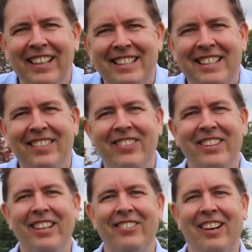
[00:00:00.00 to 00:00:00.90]
when
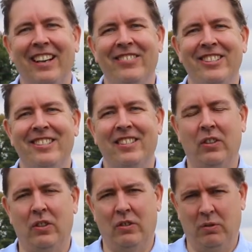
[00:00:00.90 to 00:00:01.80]
Timothy arrived in
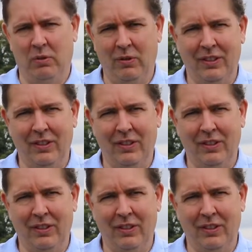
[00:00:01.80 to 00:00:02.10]
no,